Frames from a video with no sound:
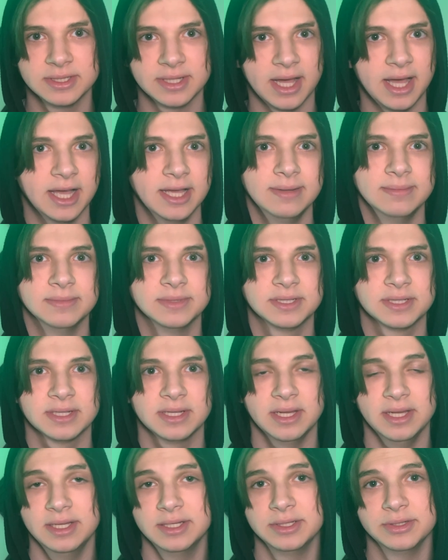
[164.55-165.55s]
times
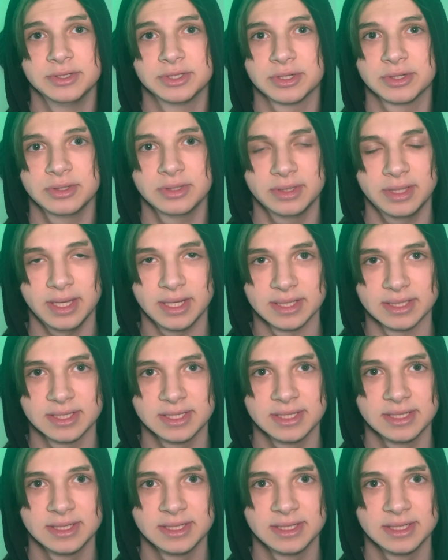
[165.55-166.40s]
and do certain things.